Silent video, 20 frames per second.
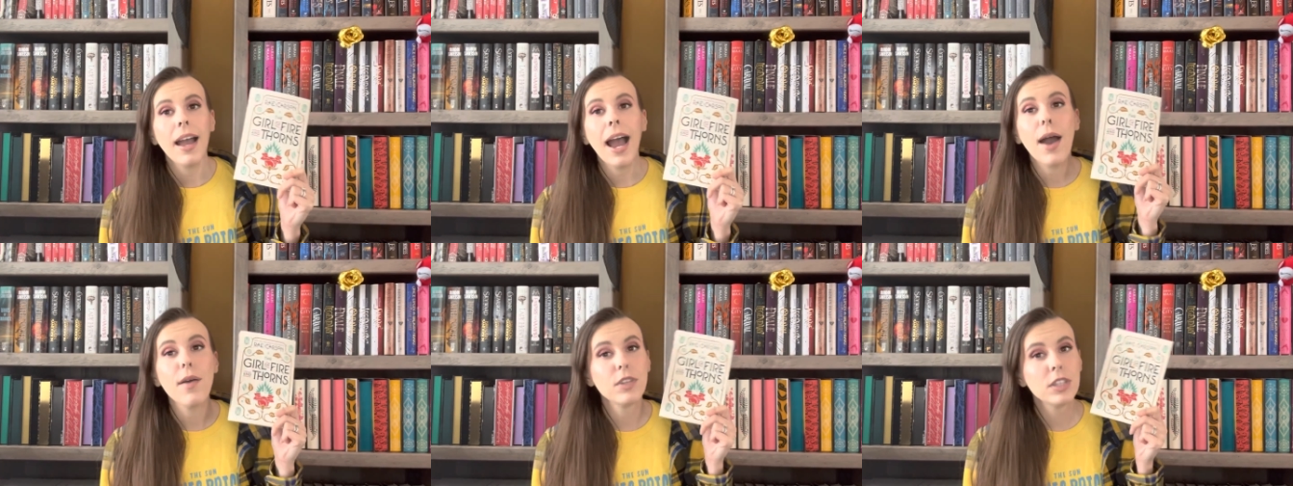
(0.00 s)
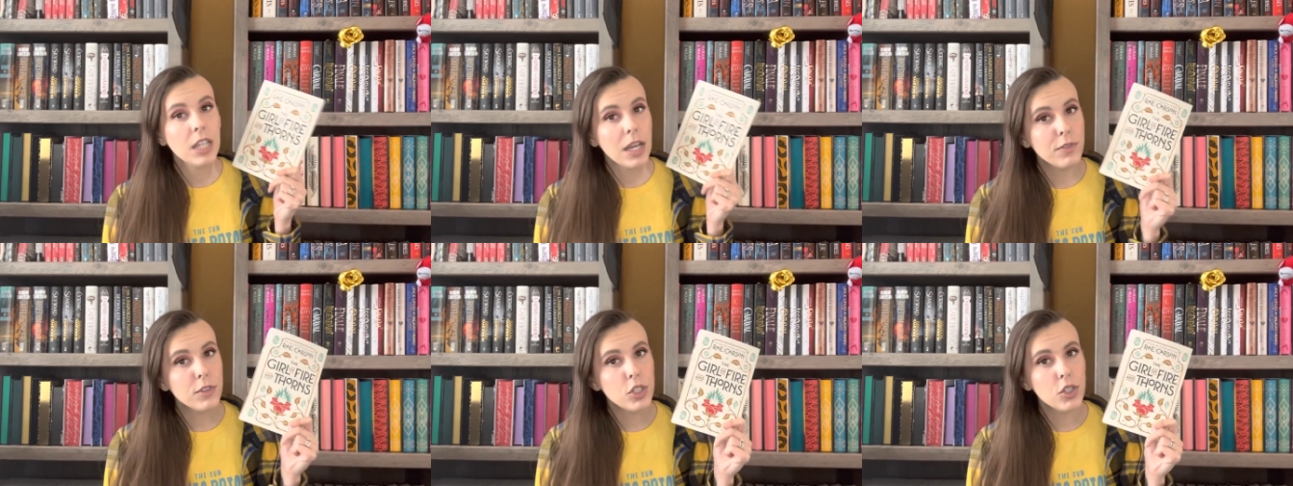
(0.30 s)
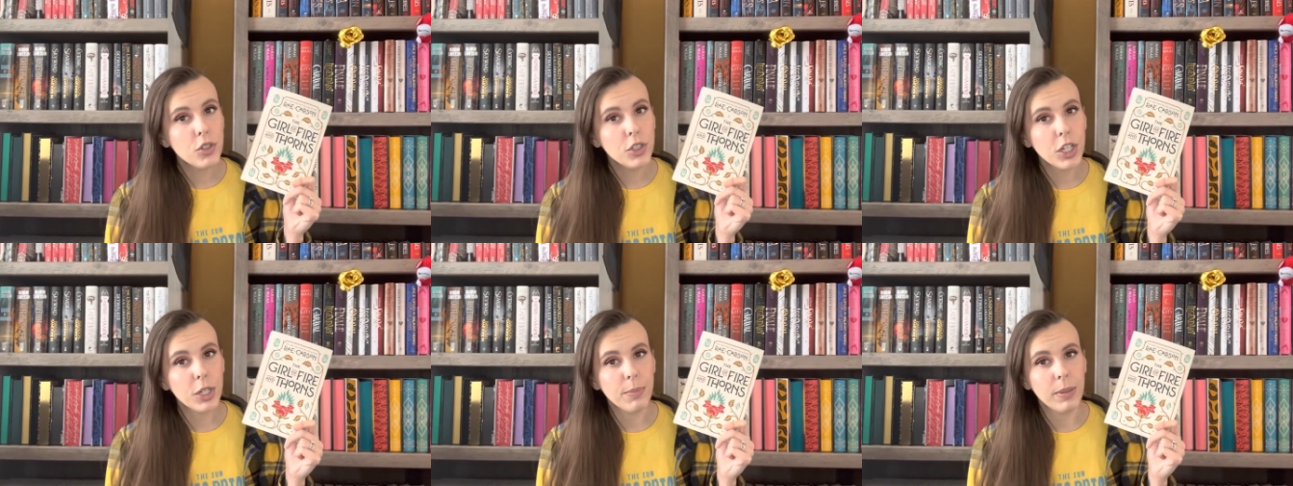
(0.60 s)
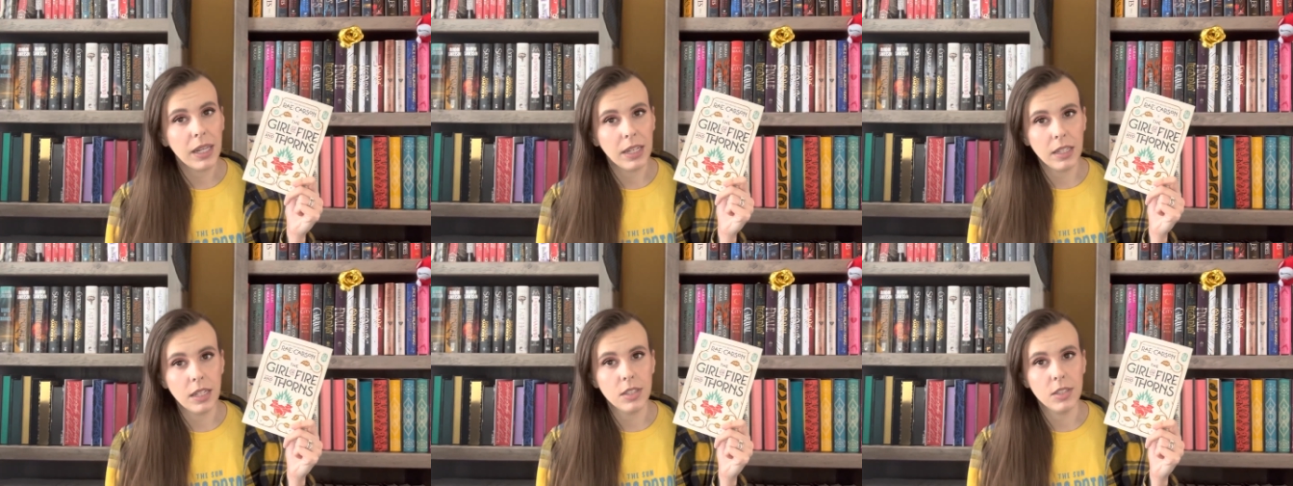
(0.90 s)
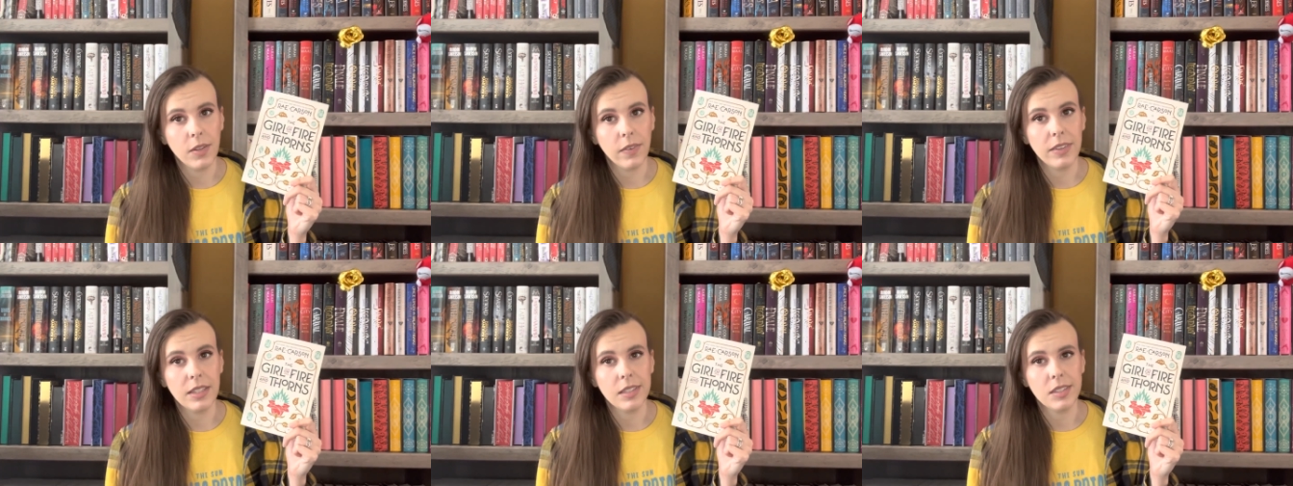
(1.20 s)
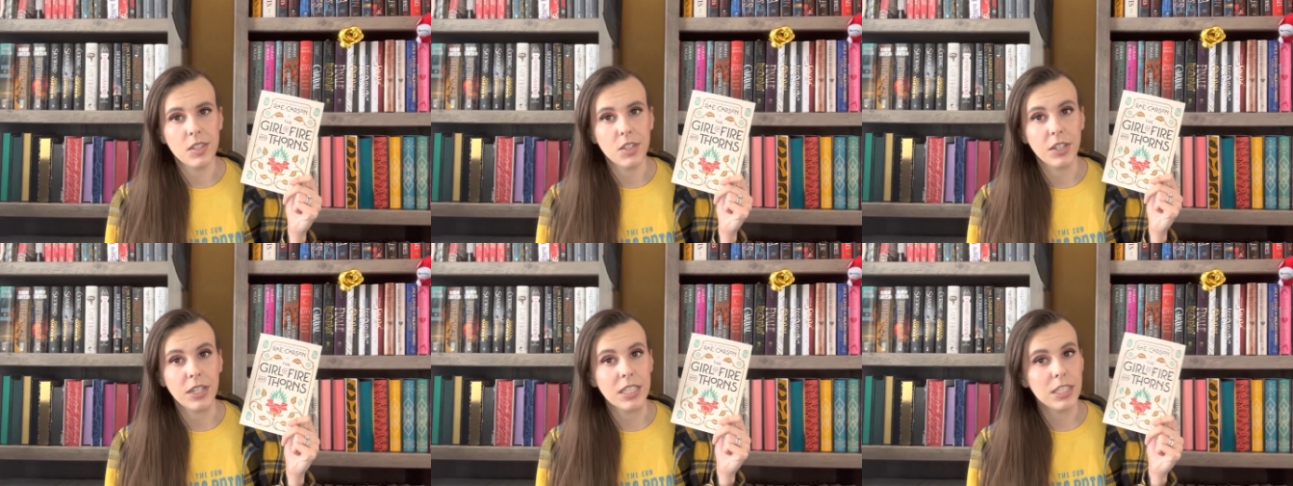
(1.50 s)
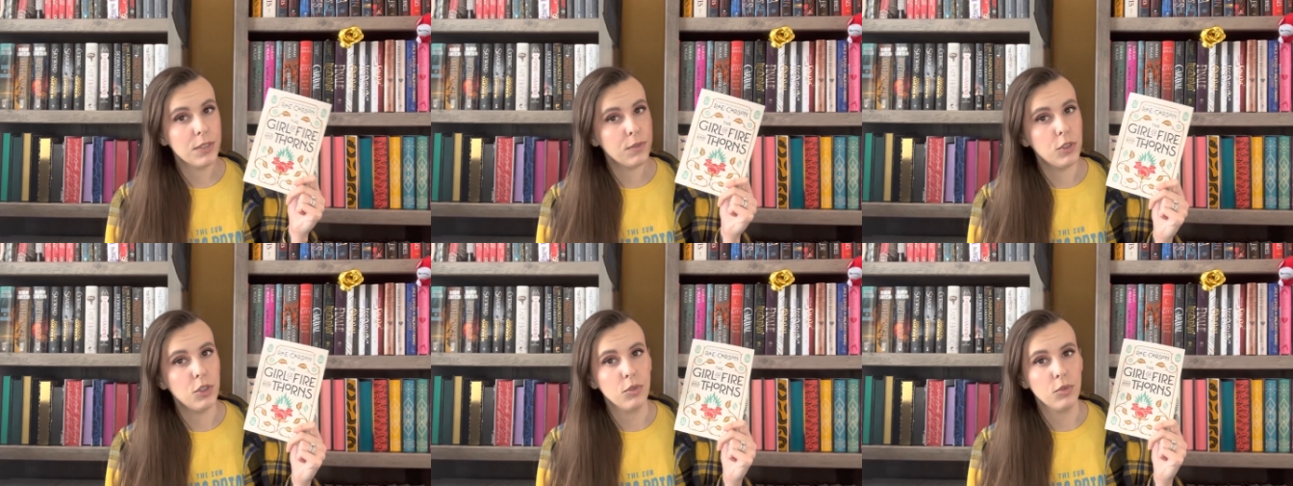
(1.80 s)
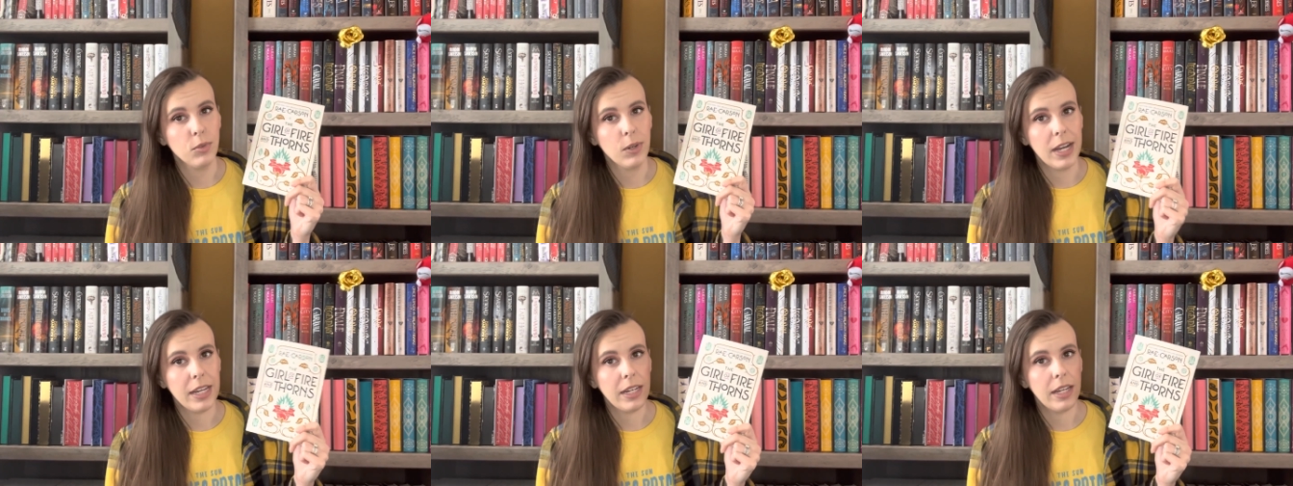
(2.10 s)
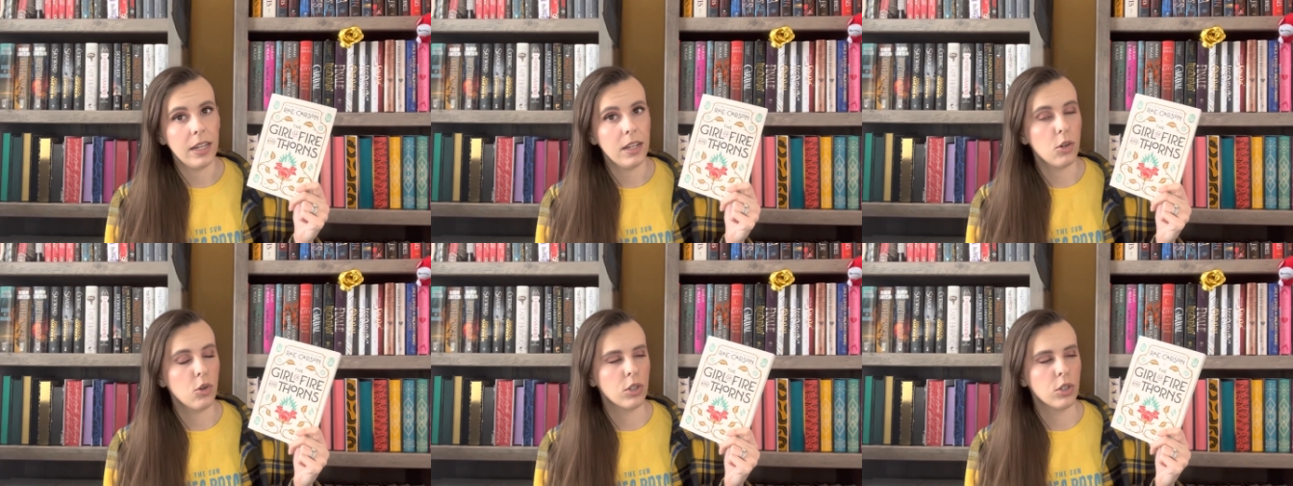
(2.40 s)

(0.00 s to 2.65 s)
I would love to know your opinions on this series if you've read it,